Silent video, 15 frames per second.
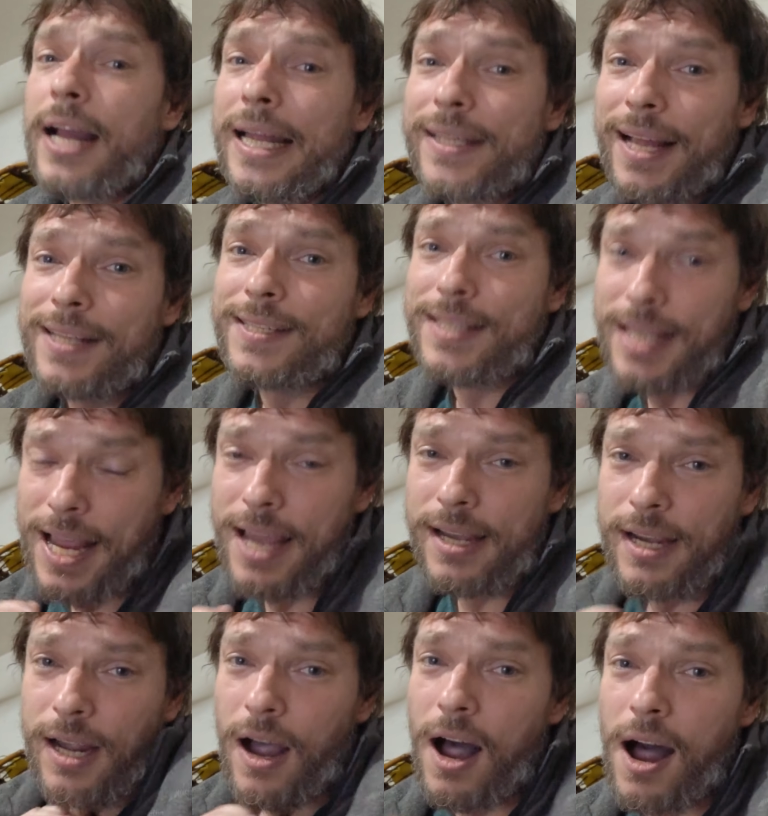And let's
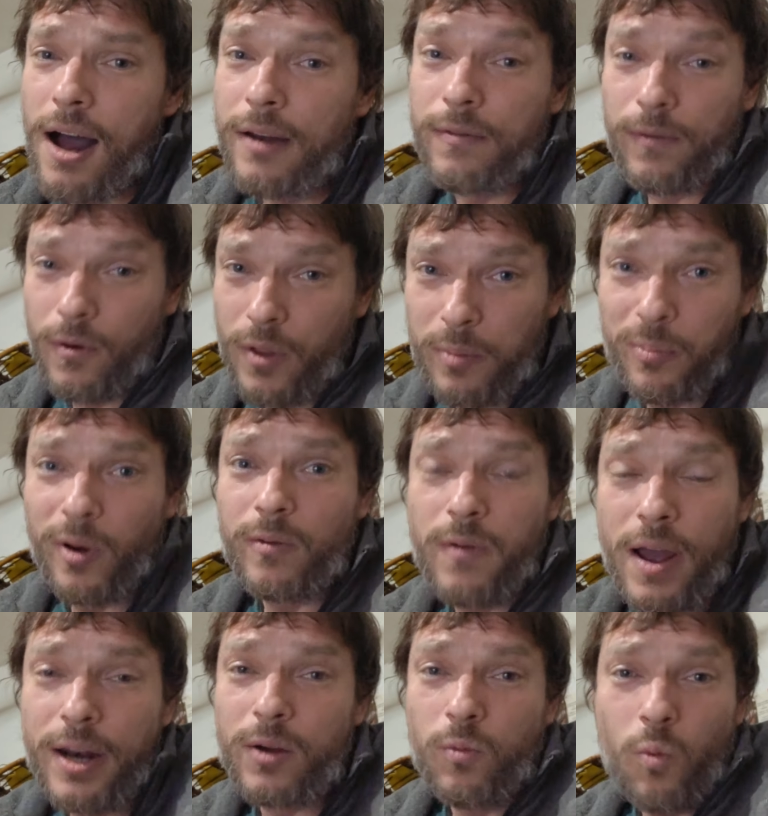thank God for the
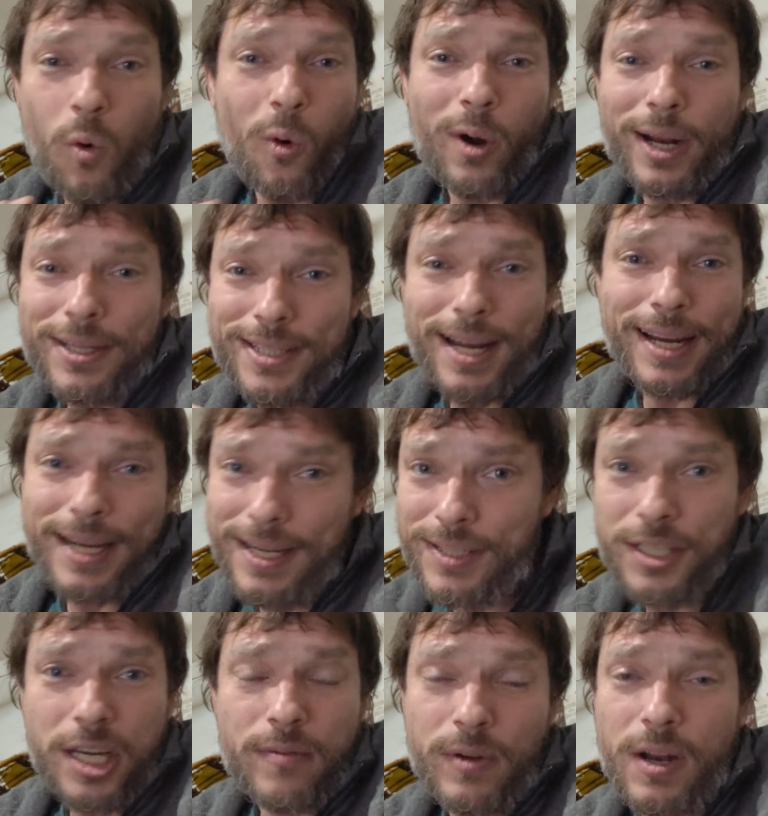prophetic warnings that
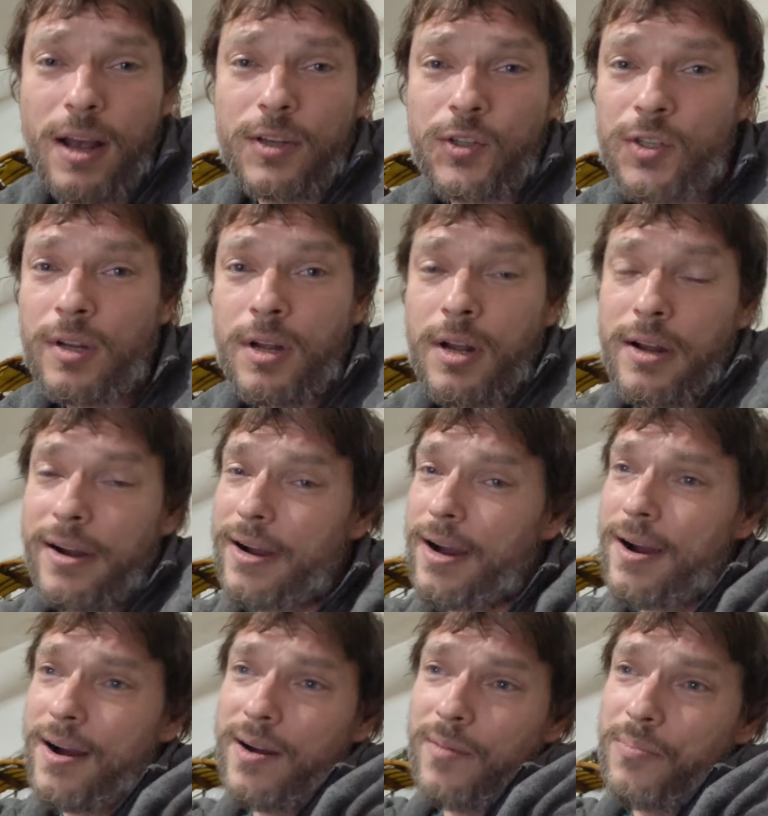He's given us.
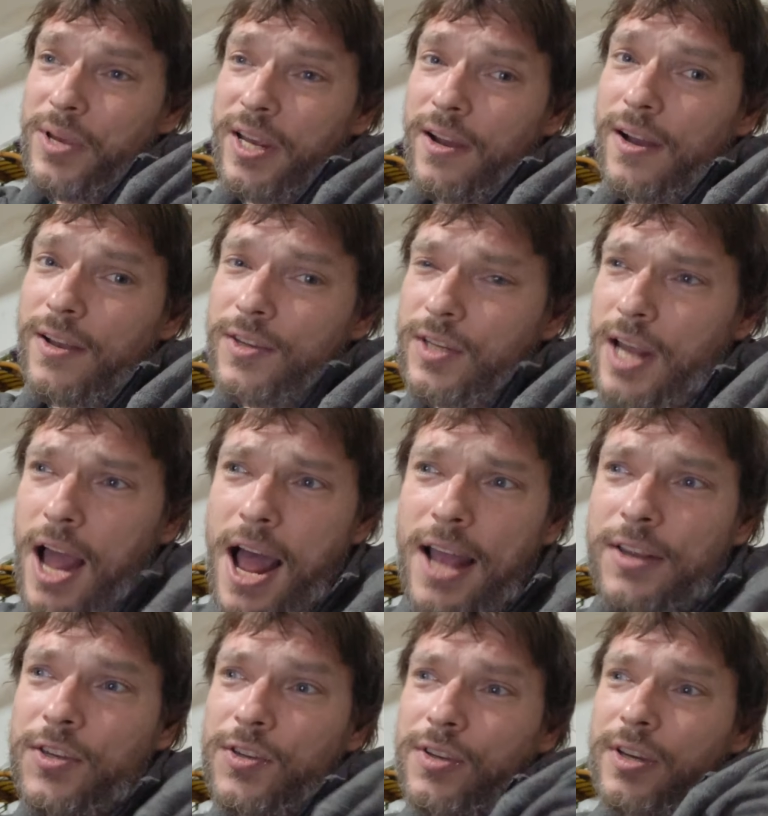Uh, because,
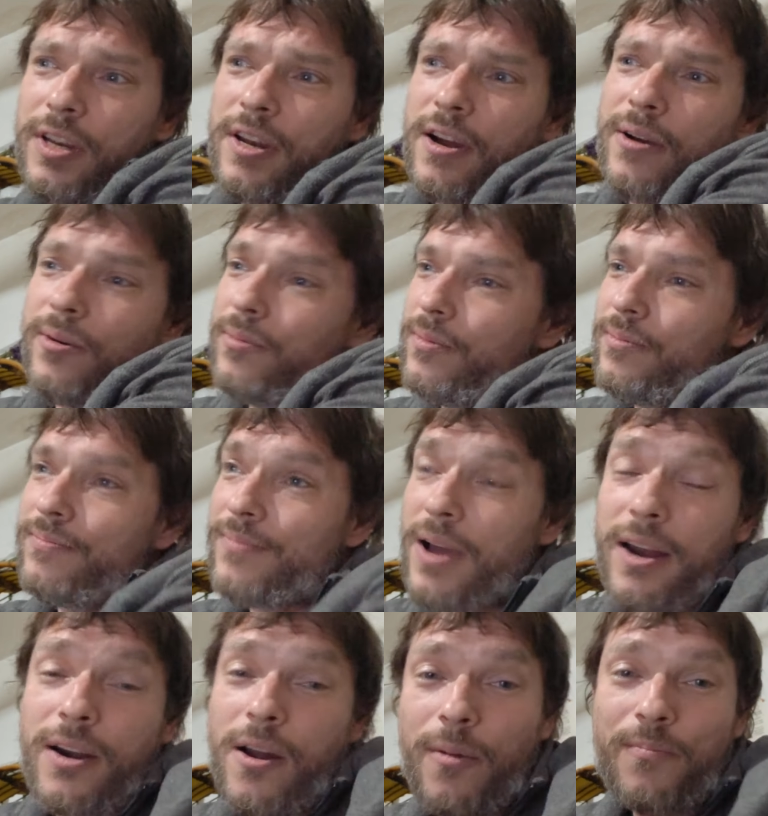guys, you know,
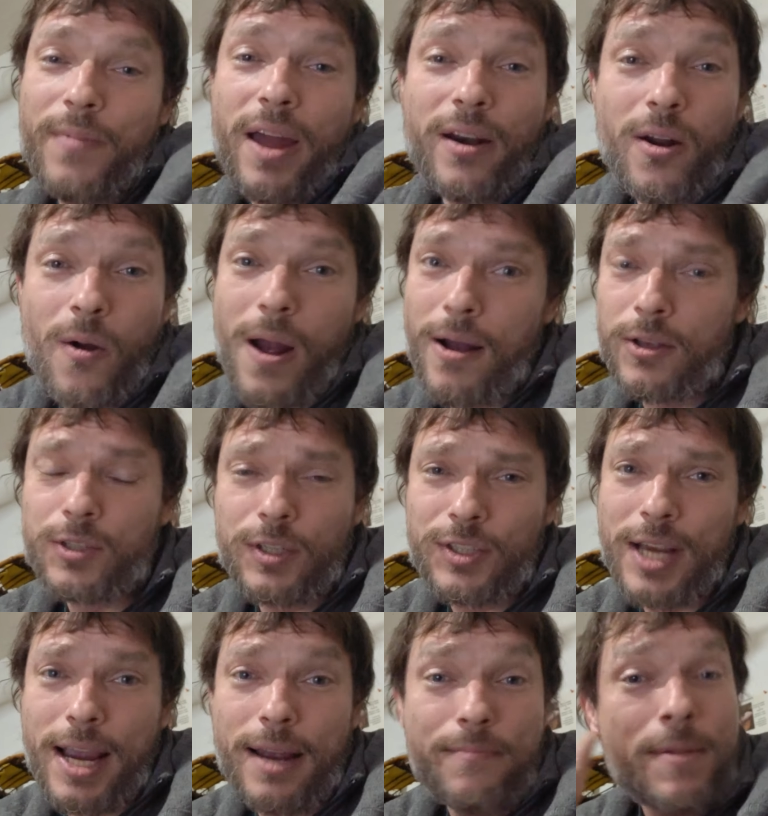I don't know. I don't know how else to
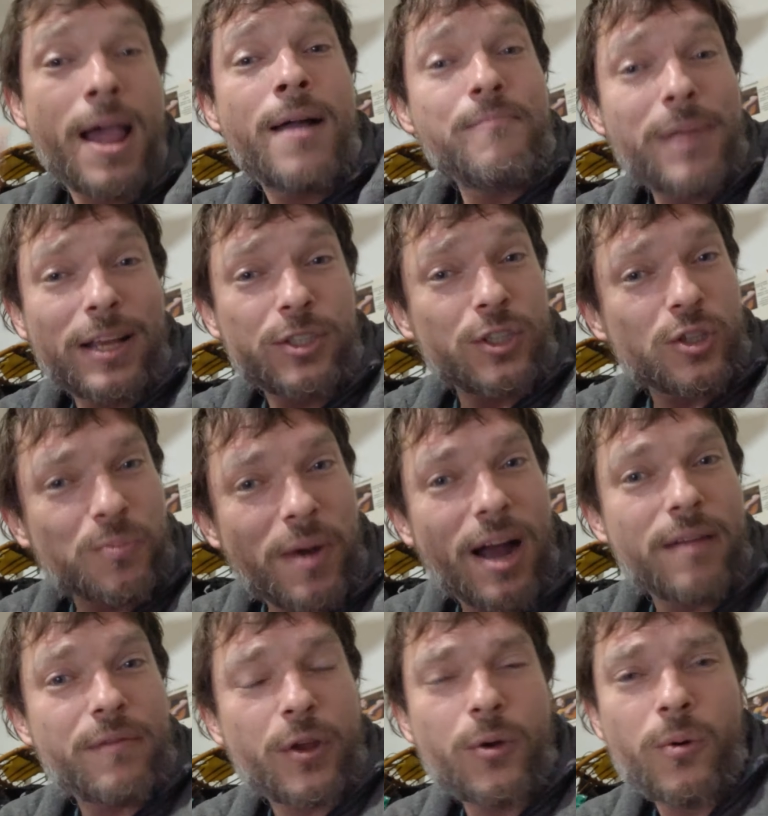say it. That's just
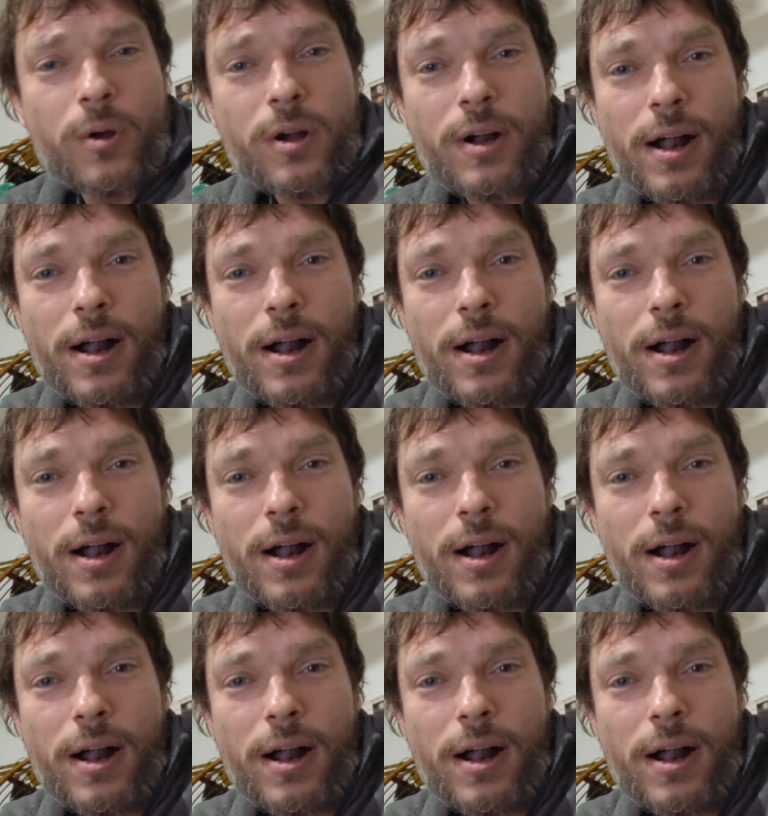my view.